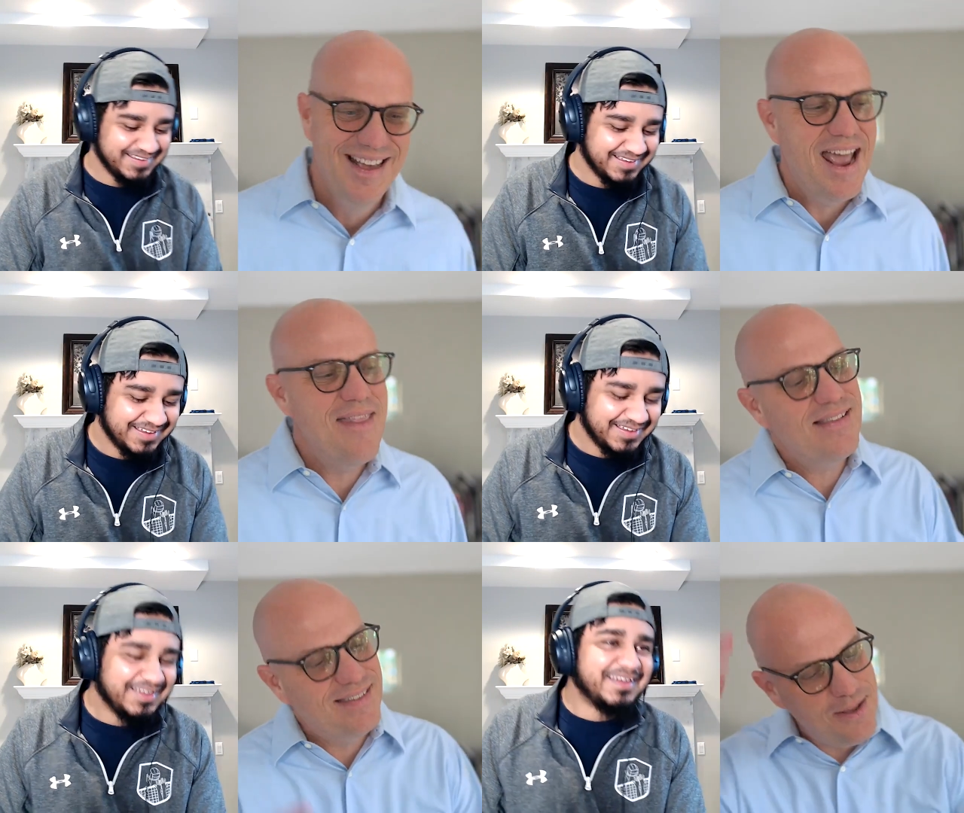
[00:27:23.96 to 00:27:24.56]
Speaker 1: and
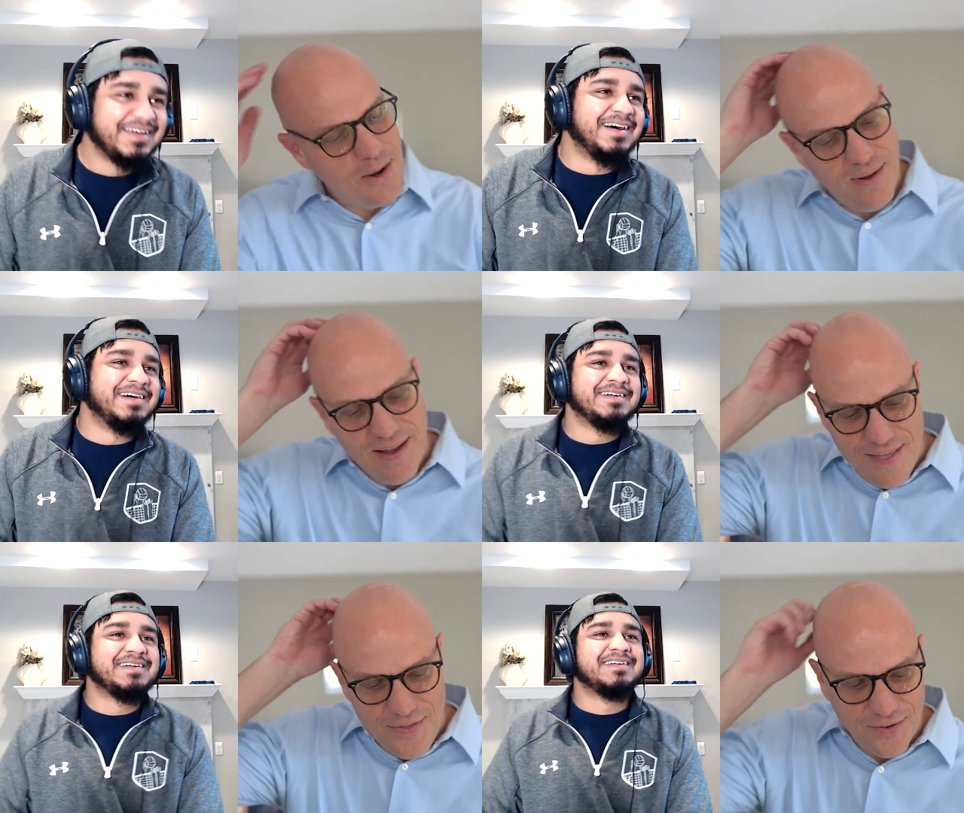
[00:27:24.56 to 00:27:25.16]
that's you
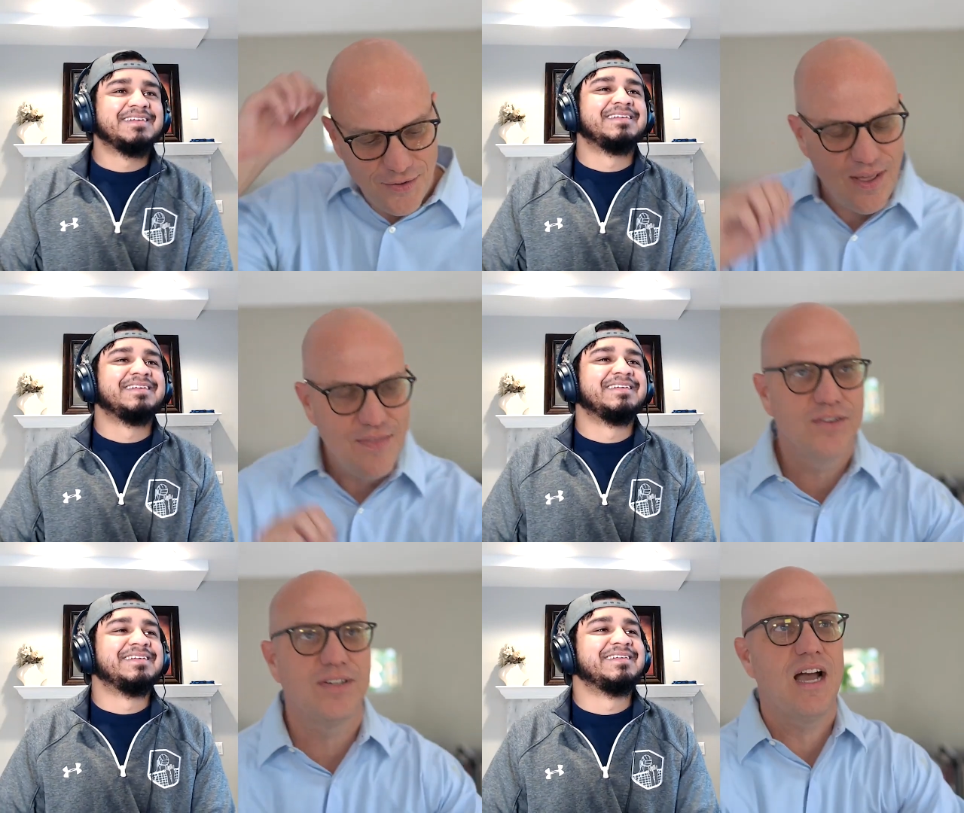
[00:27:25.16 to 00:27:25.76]
know, there, there, and
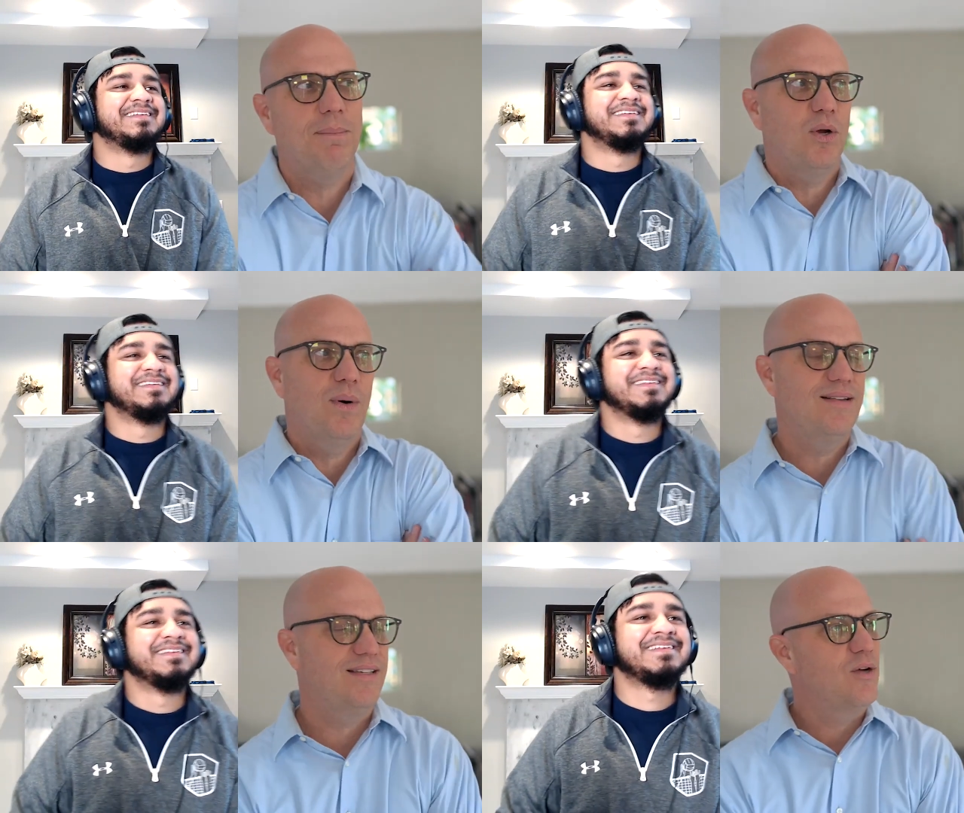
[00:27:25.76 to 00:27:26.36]
there's a couple of
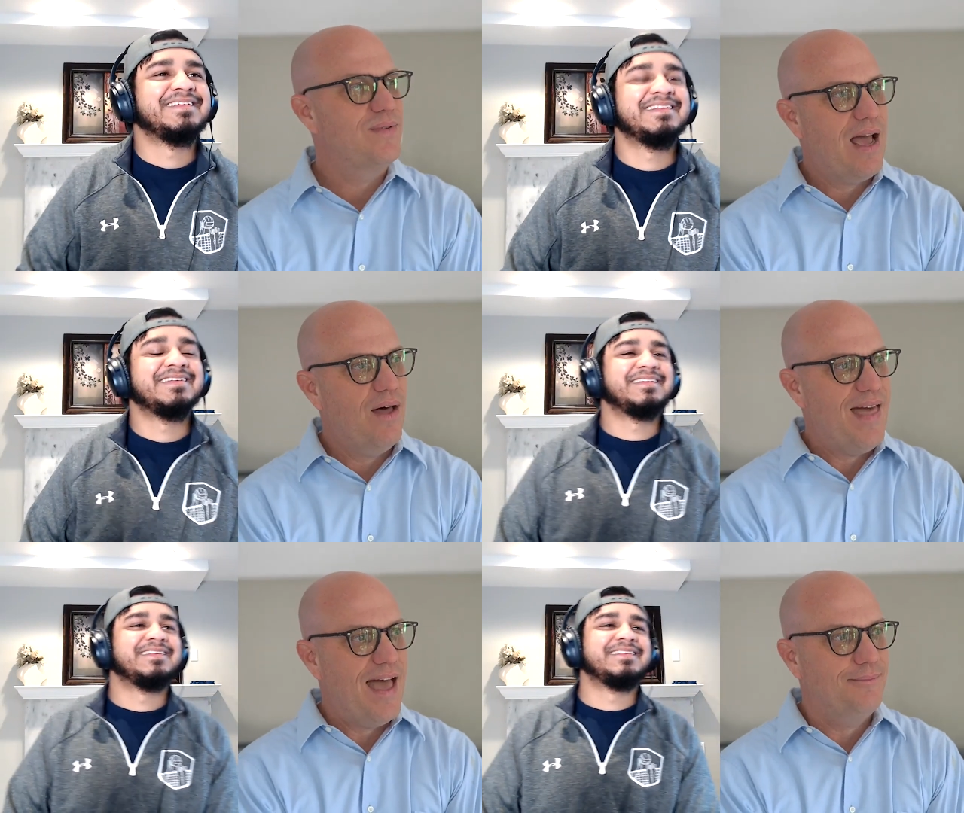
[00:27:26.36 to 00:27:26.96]
ways to go
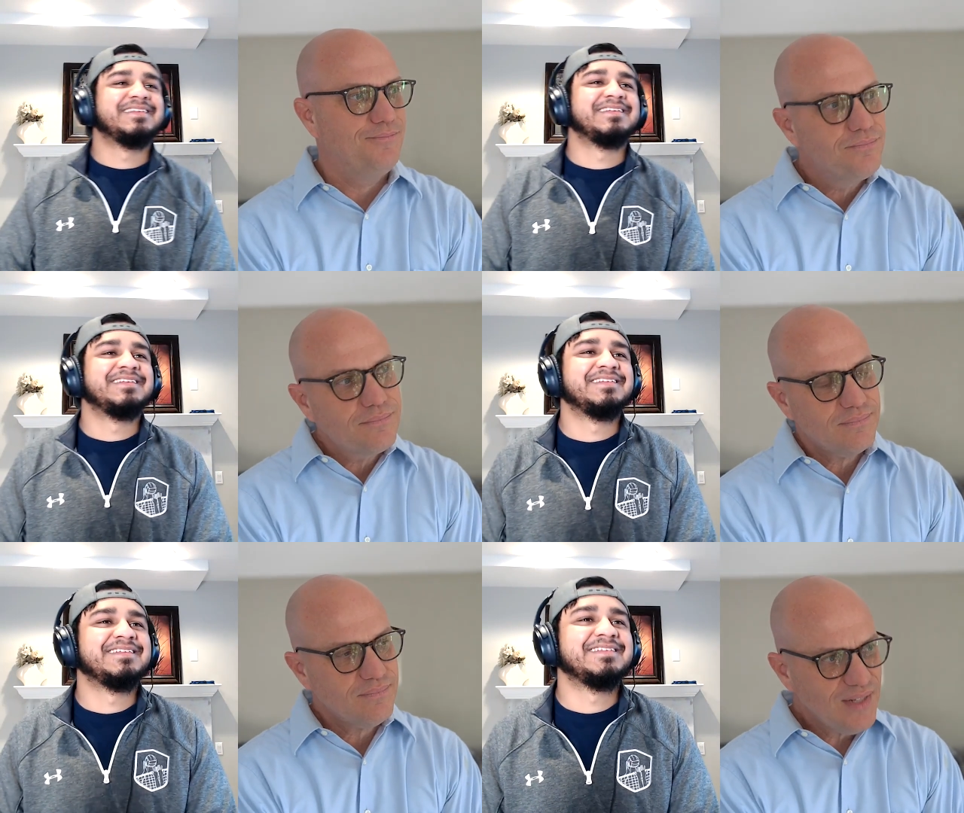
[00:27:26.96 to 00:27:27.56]
down that
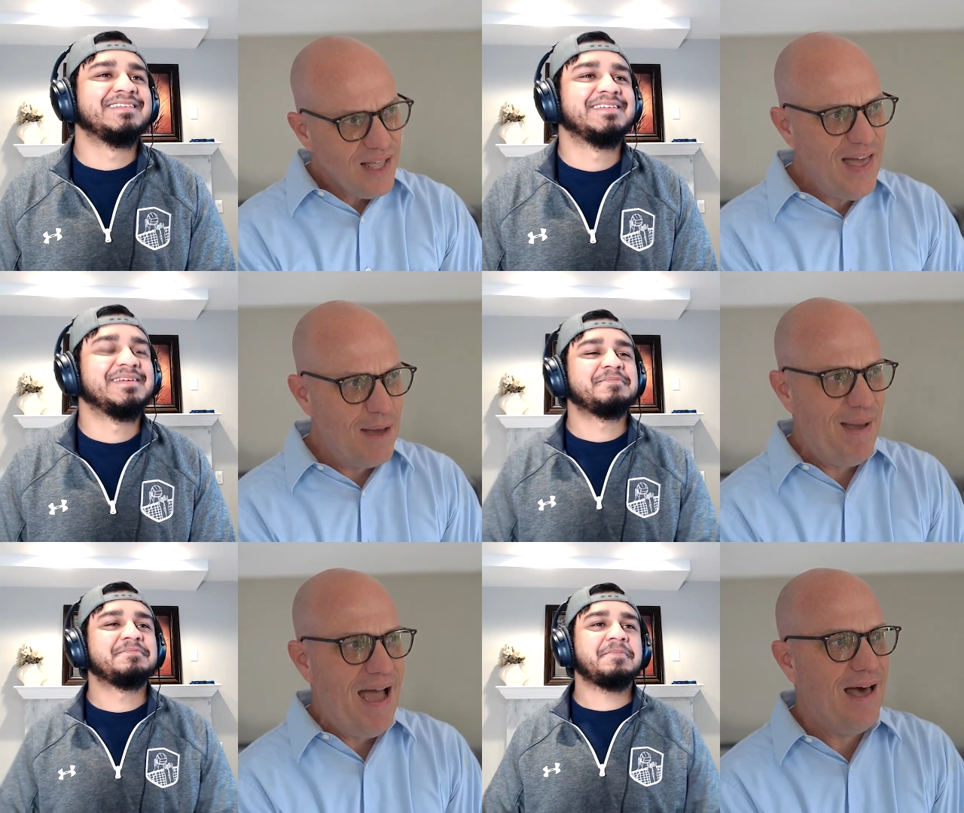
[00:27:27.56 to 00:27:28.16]
that
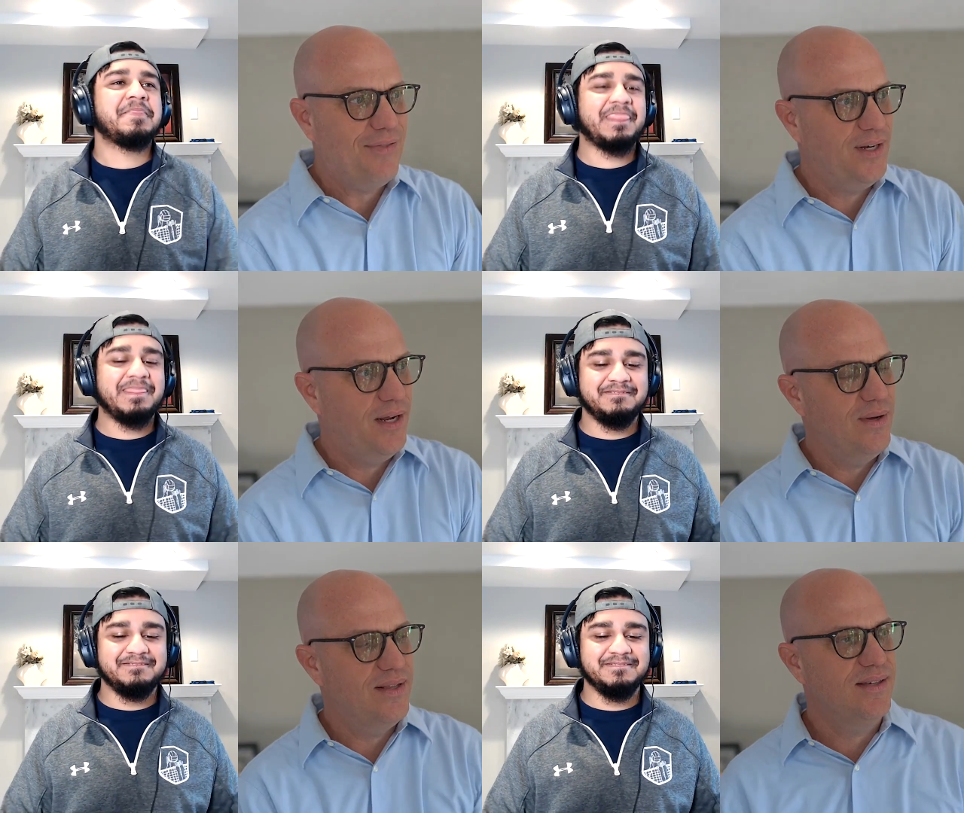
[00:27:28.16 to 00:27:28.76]
path. You
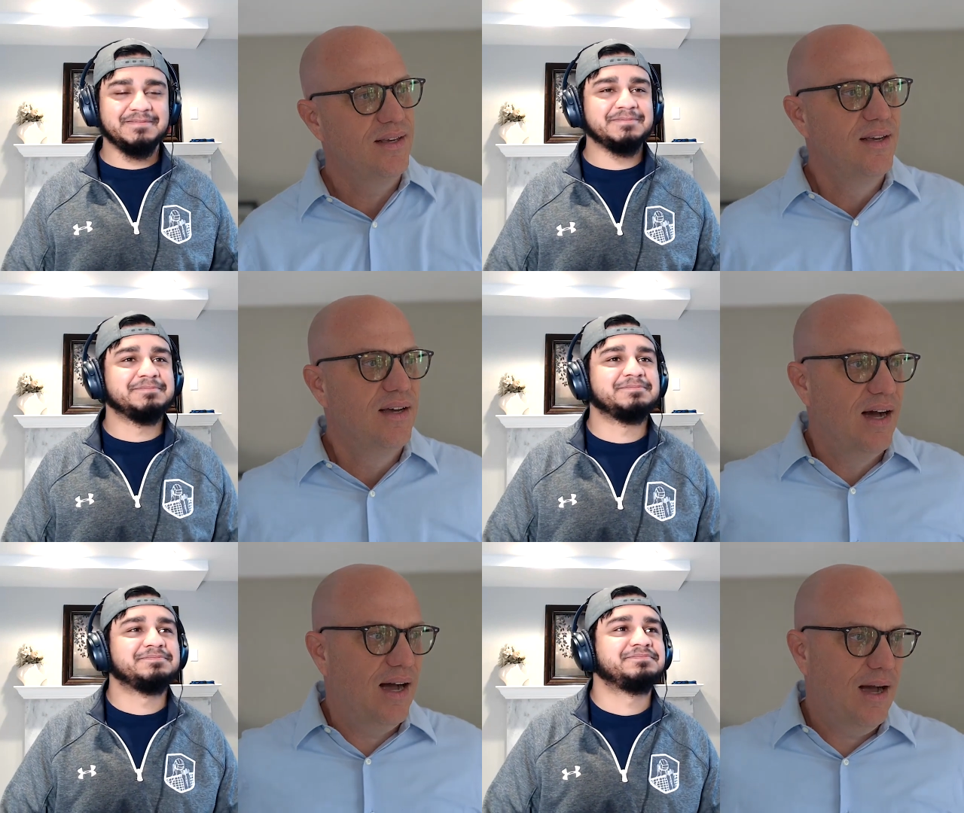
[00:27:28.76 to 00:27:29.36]
know, it's
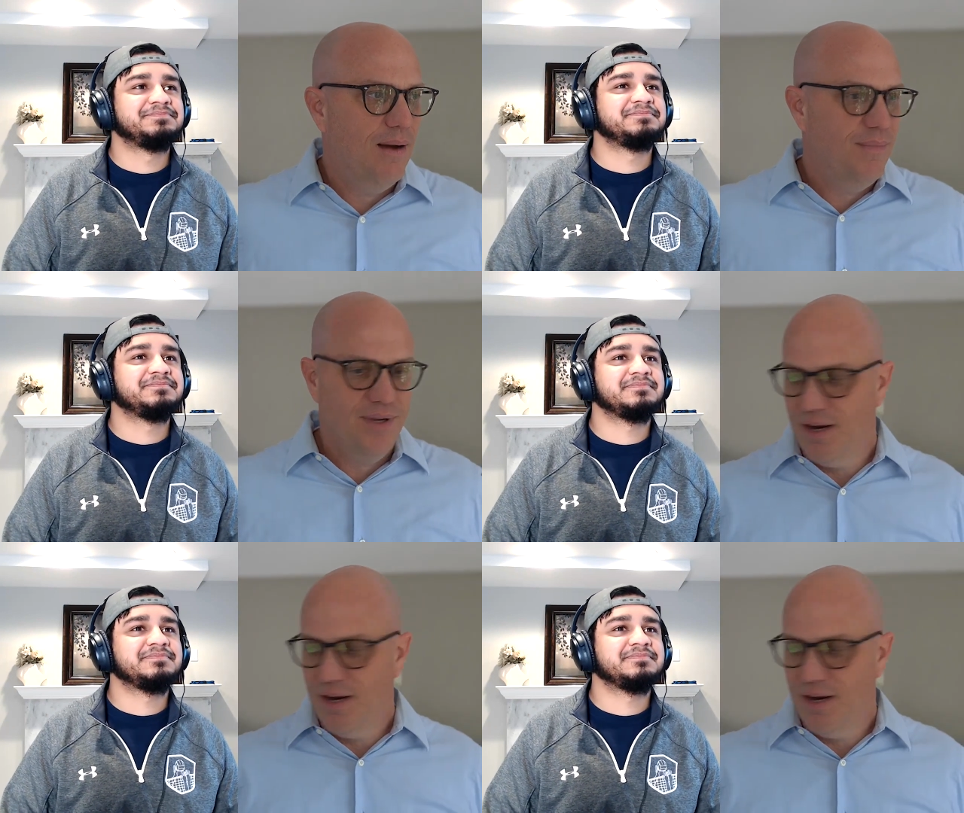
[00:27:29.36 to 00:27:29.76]
um, you